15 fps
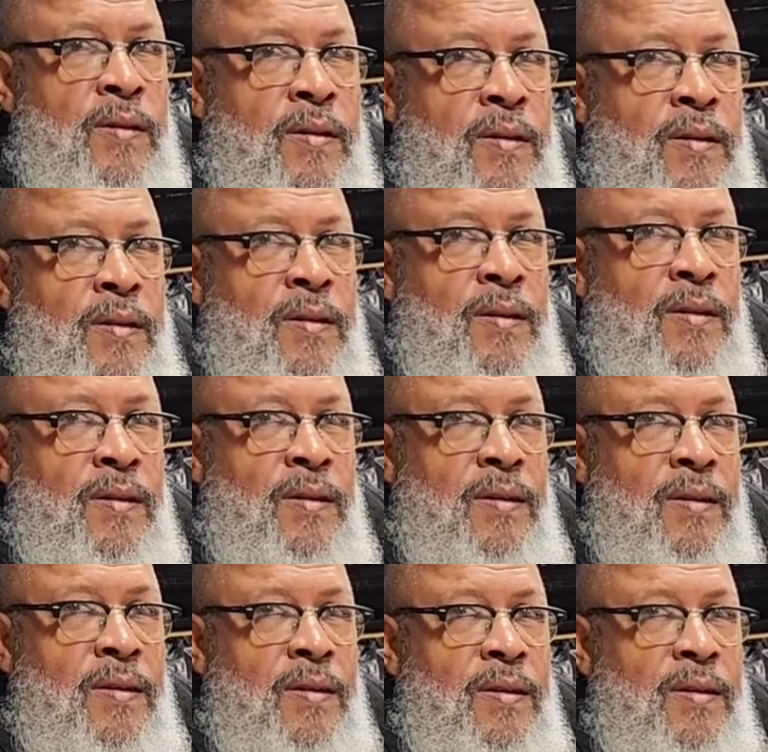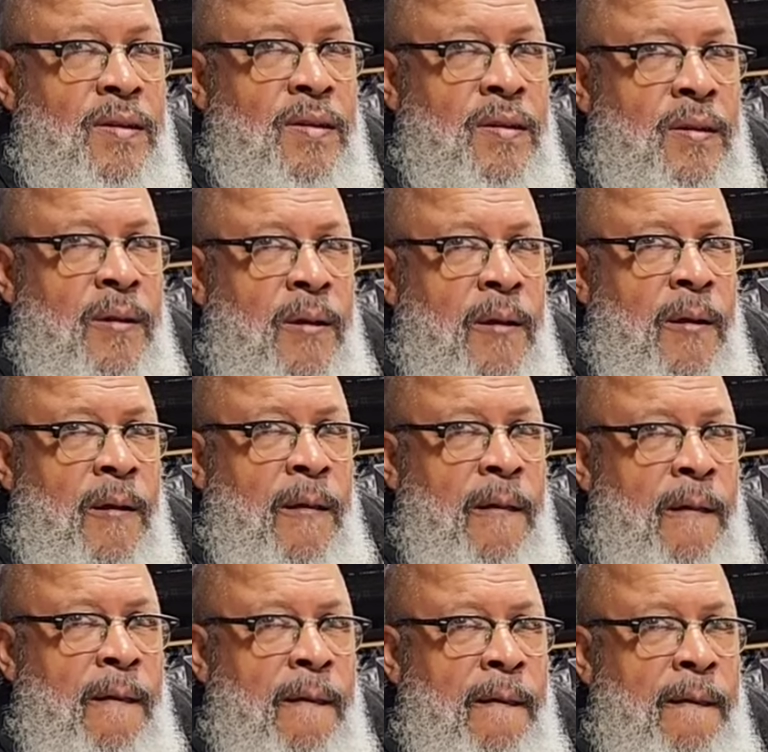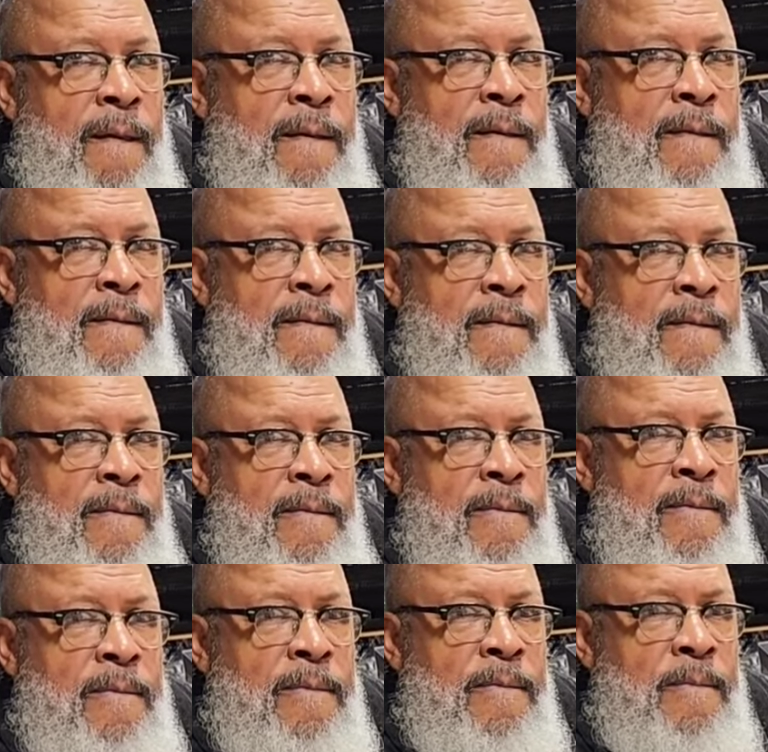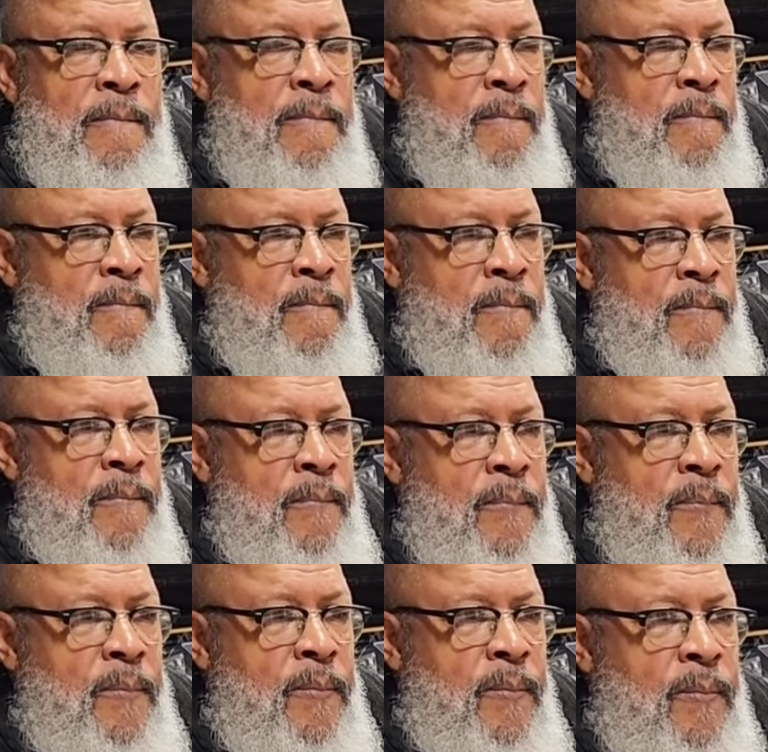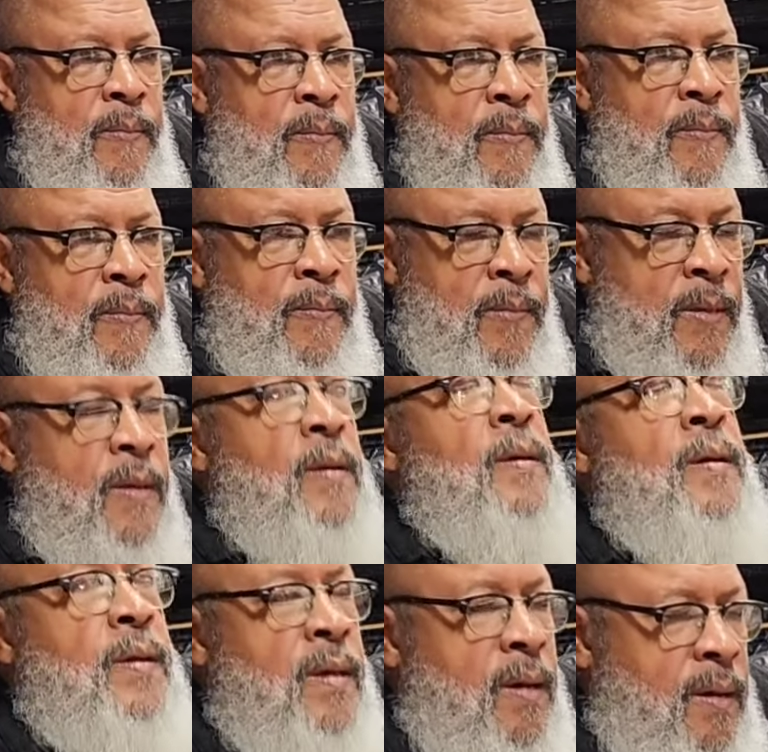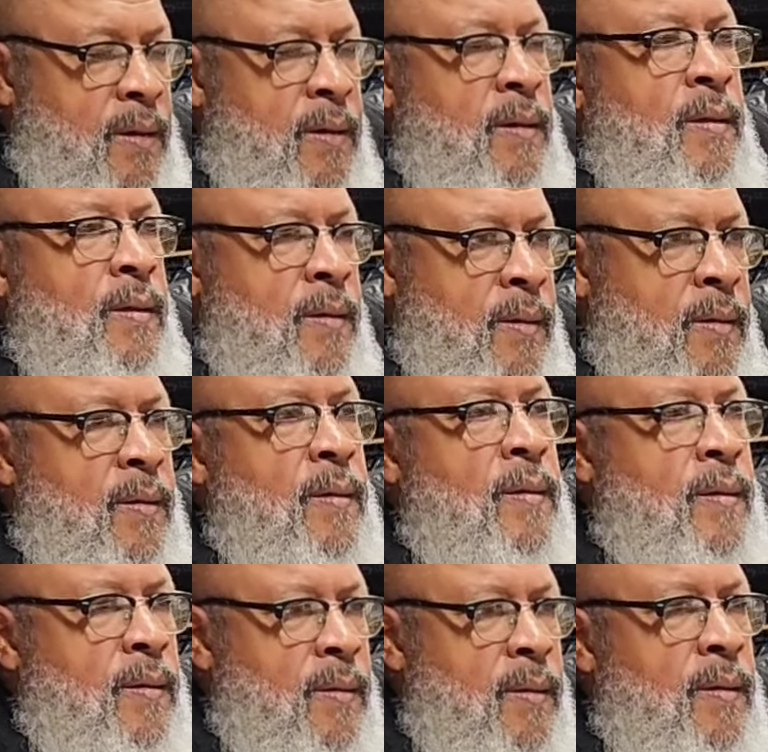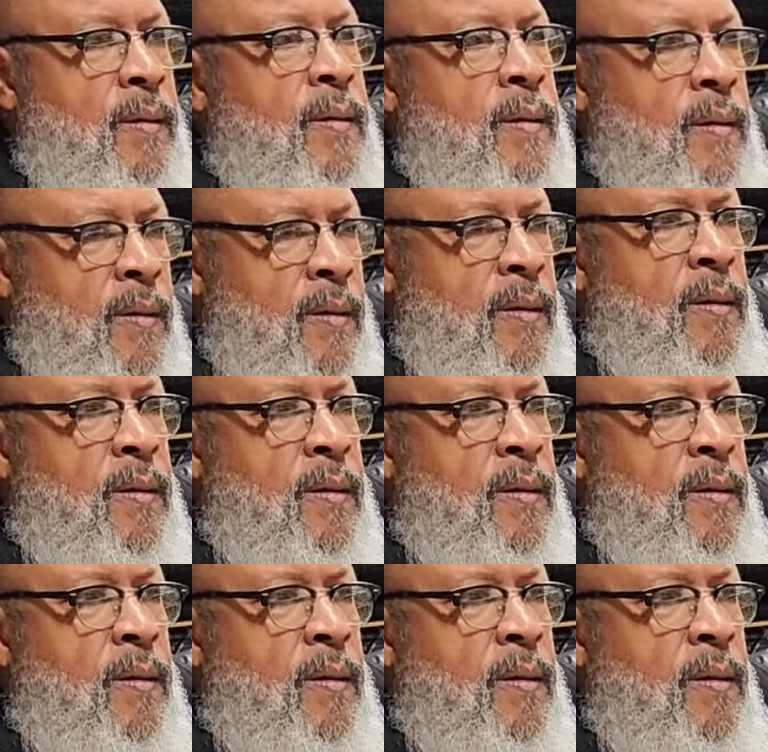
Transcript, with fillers: There's a Revox um, A seven hundred. Yeah. That thing is so